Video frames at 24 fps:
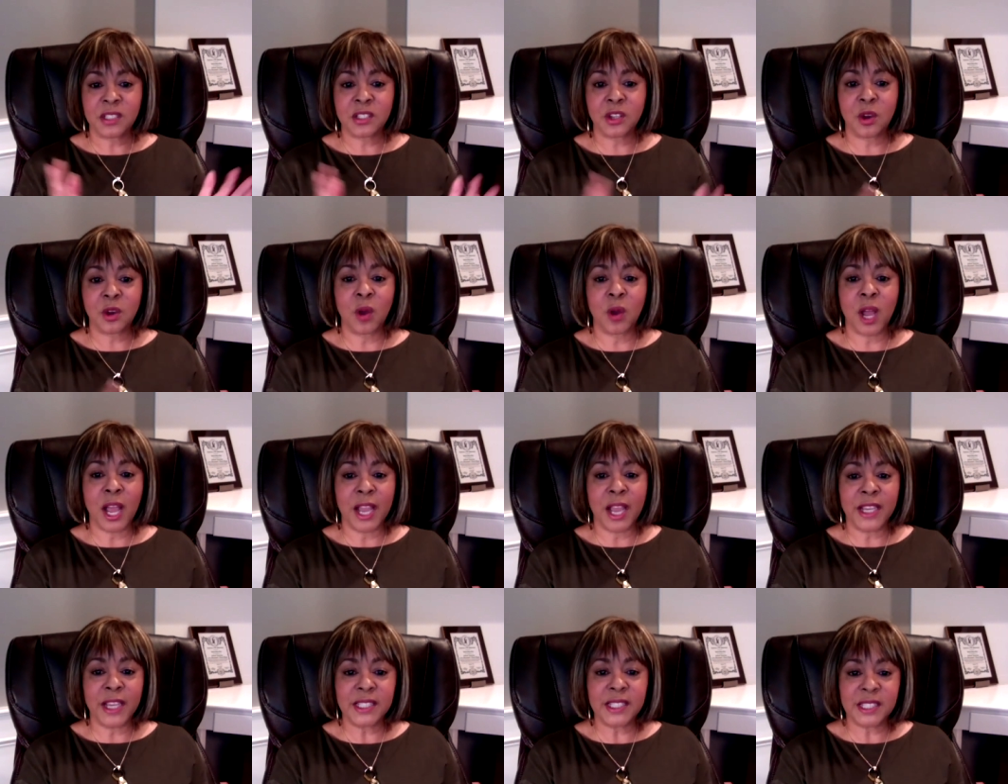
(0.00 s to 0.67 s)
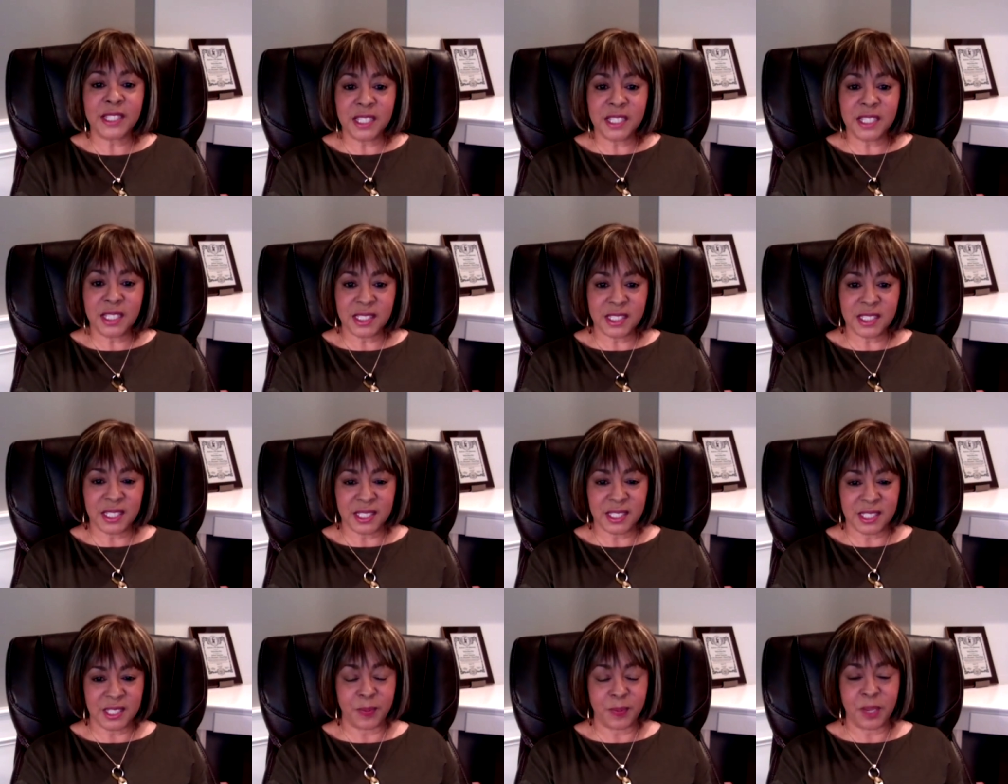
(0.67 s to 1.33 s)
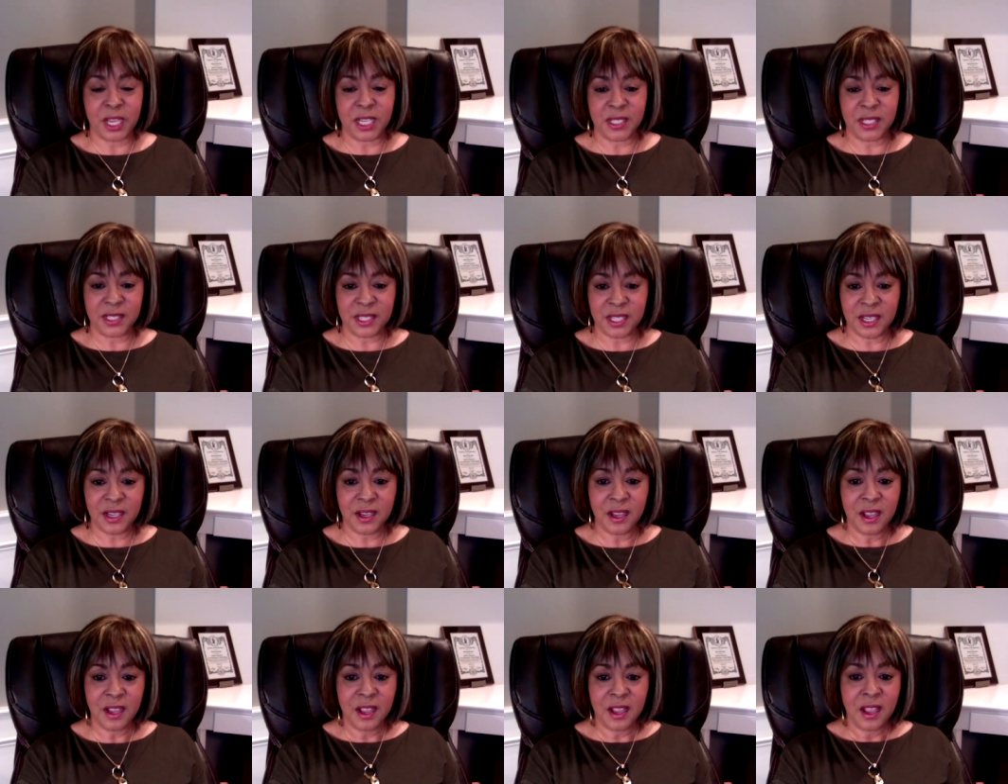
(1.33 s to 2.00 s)
So I see us
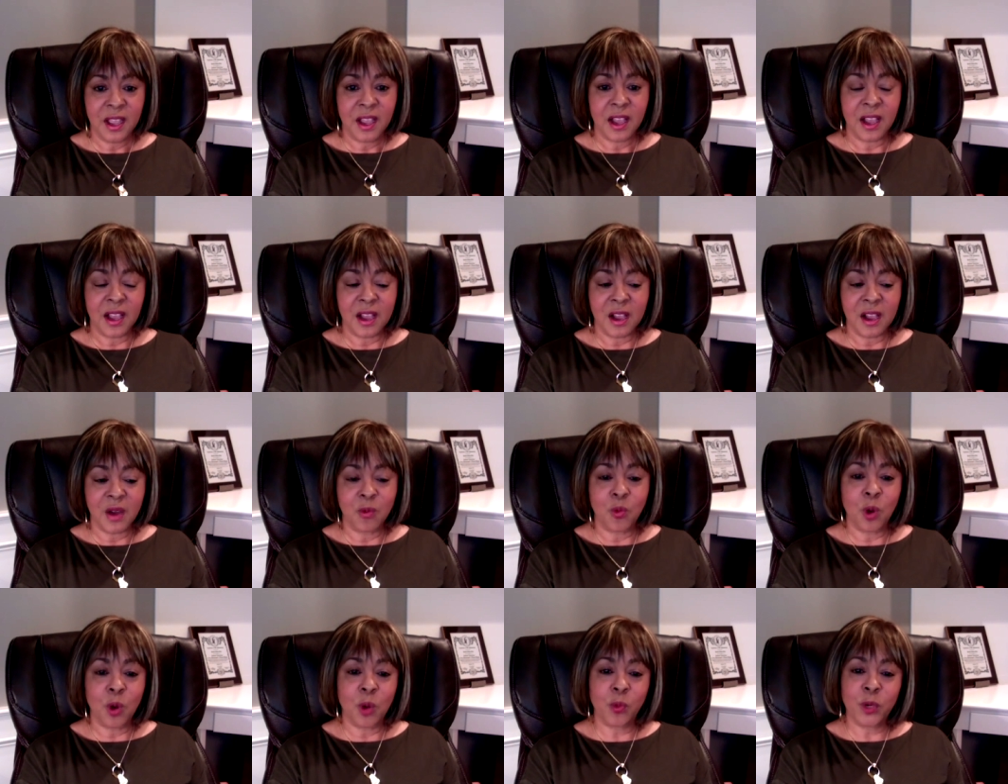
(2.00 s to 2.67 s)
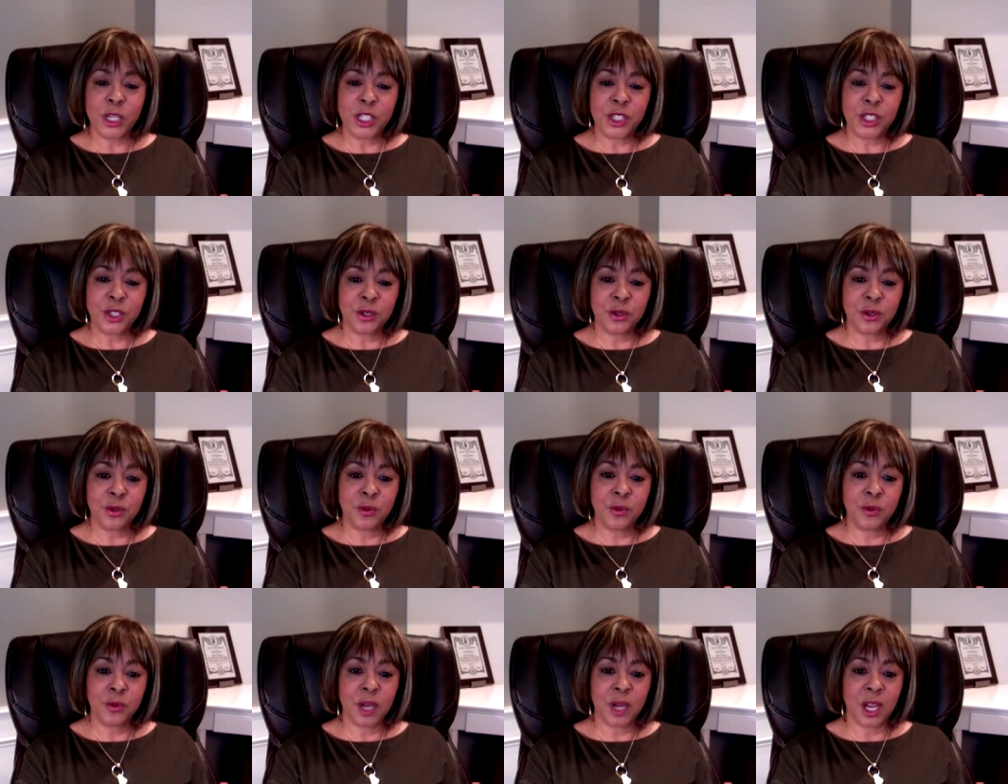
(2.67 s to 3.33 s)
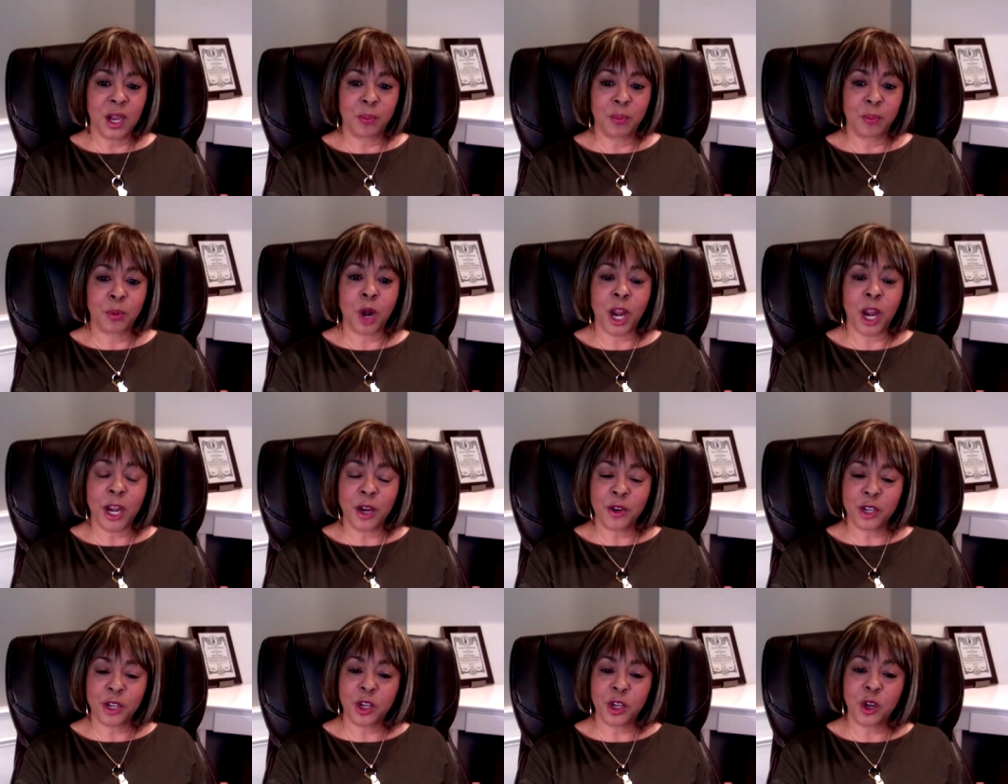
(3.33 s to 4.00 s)
expanding uh, what we do uh,
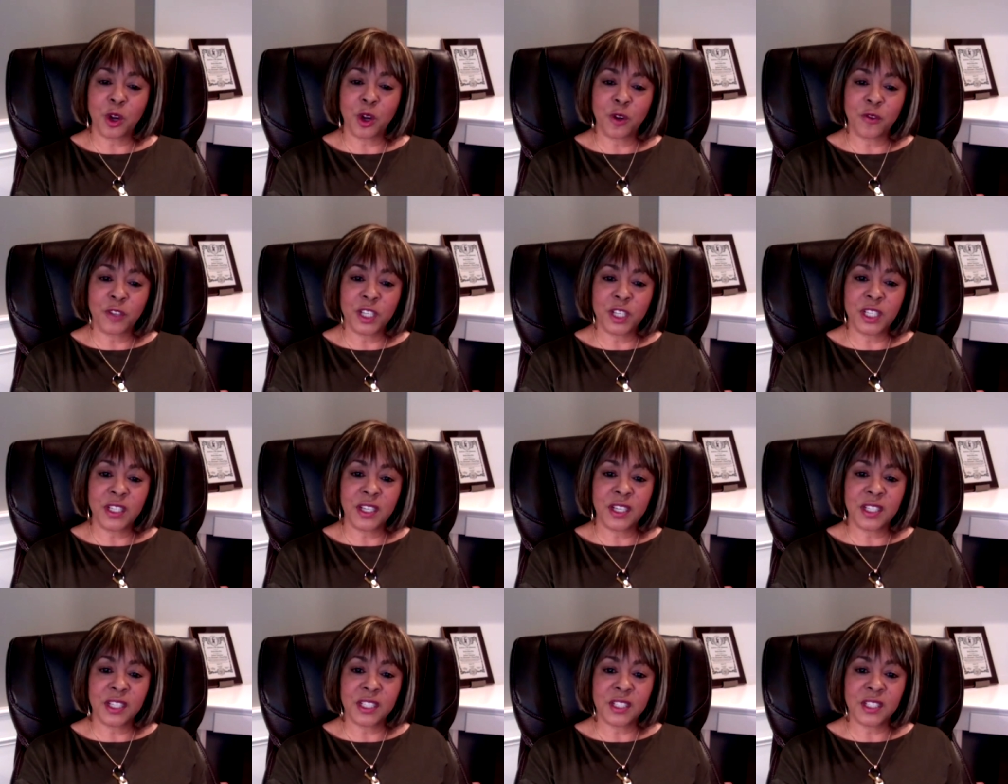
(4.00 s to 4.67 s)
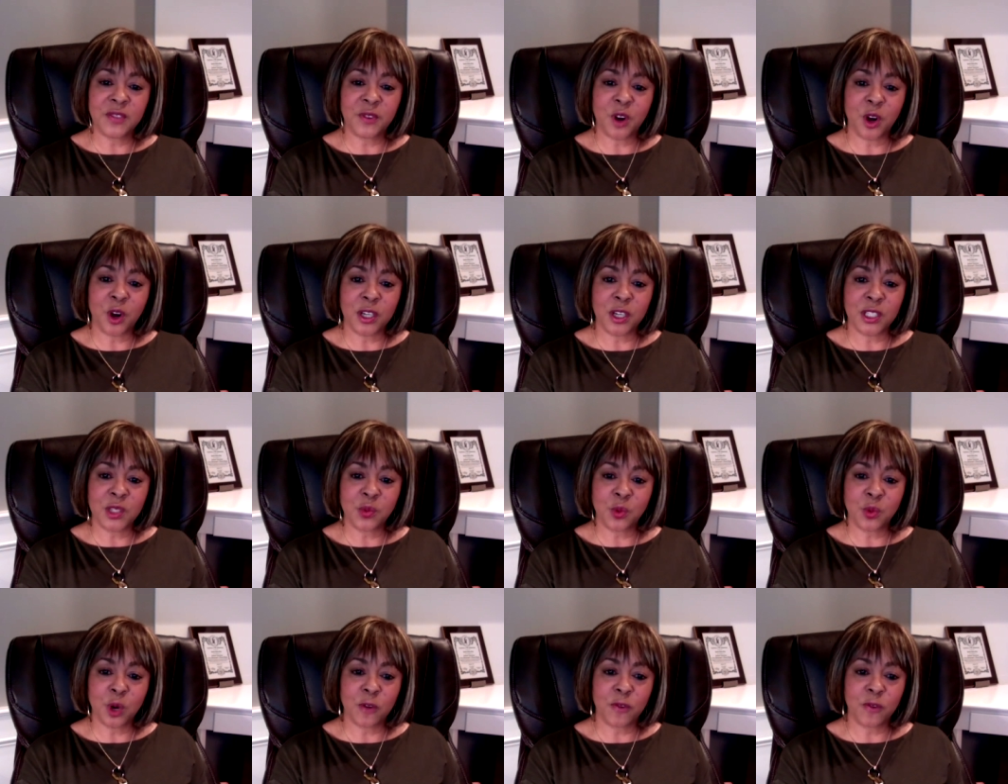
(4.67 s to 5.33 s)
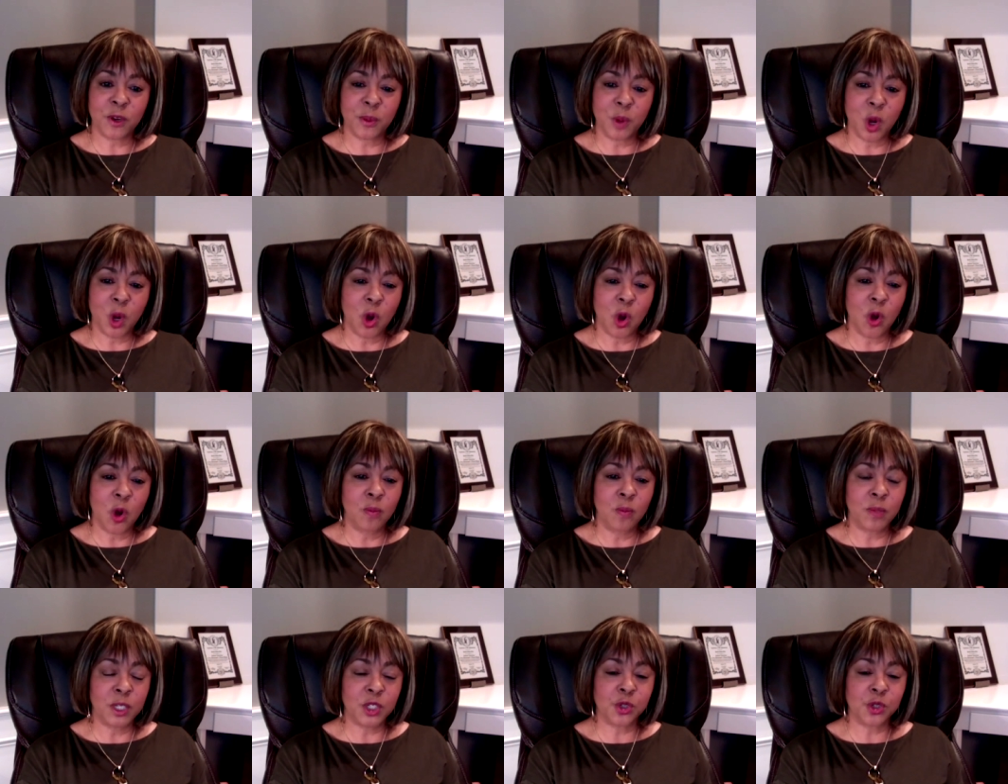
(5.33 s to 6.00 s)
prior to COVID as far as work from
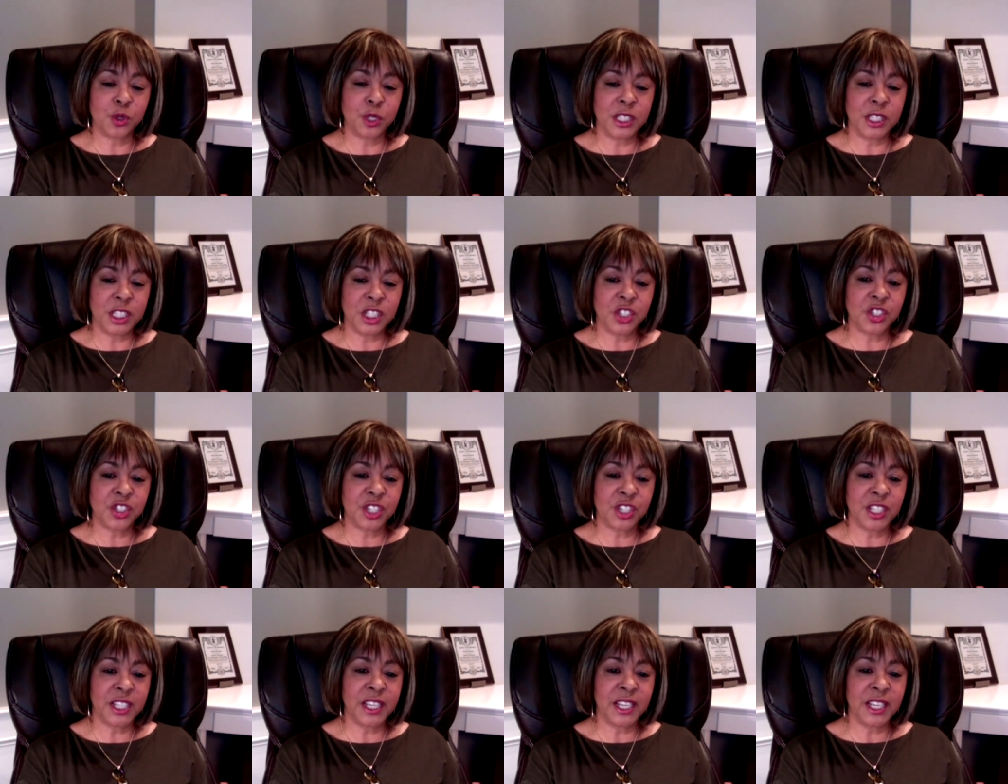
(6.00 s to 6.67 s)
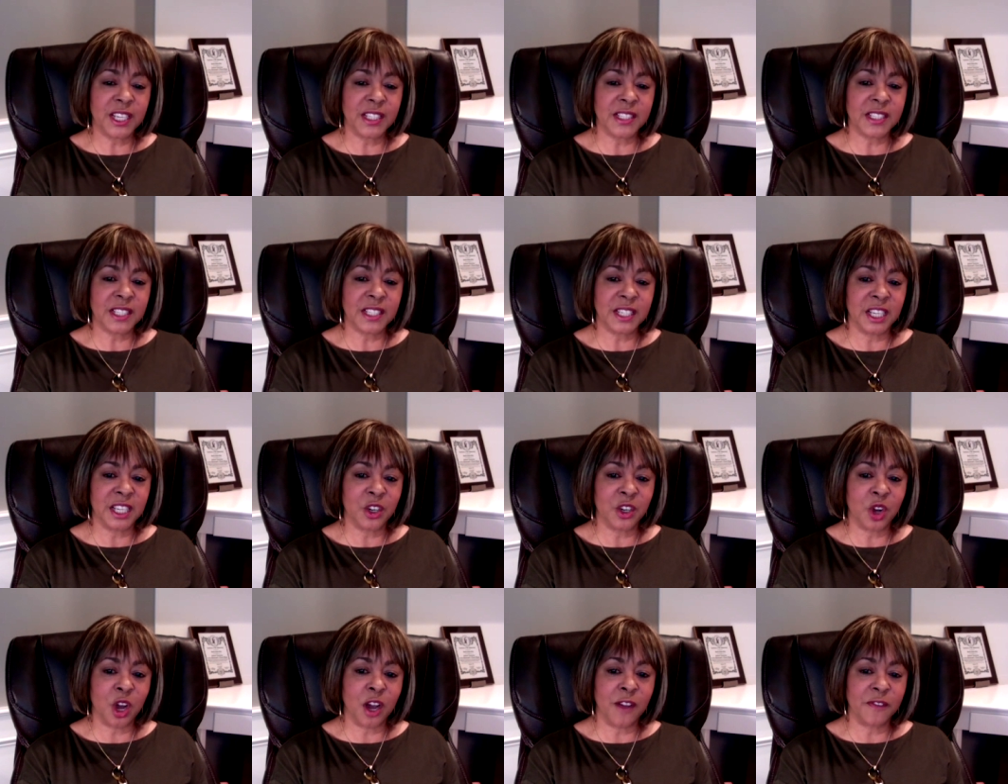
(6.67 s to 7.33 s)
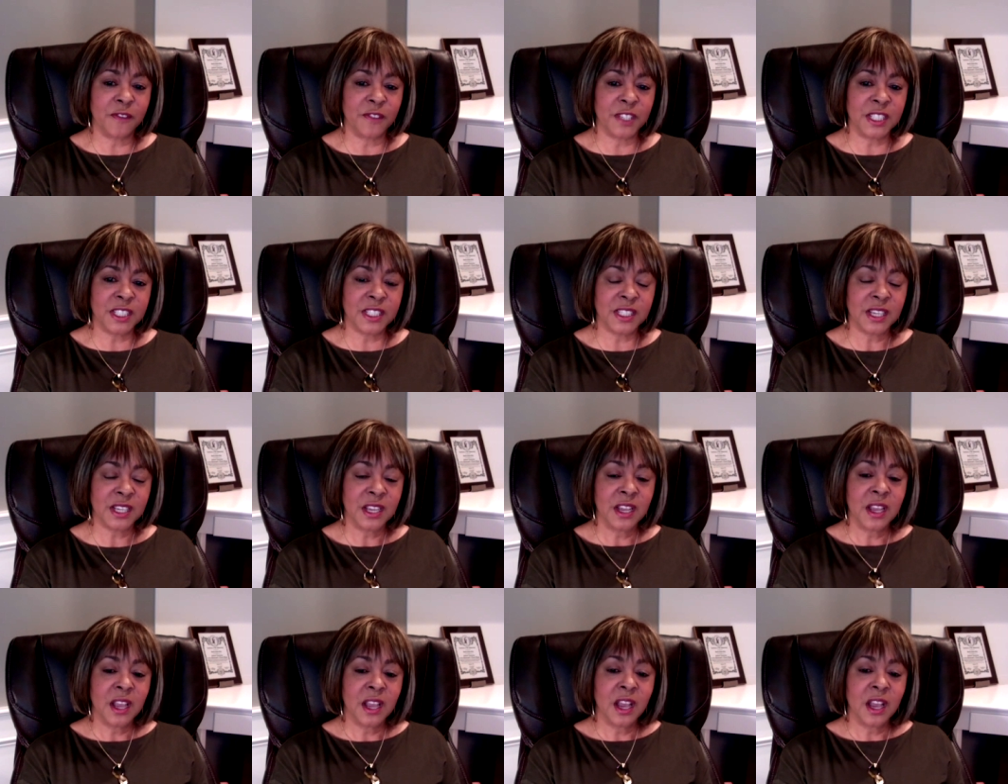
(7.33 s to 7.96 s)
home, but traditionally it's an in-office.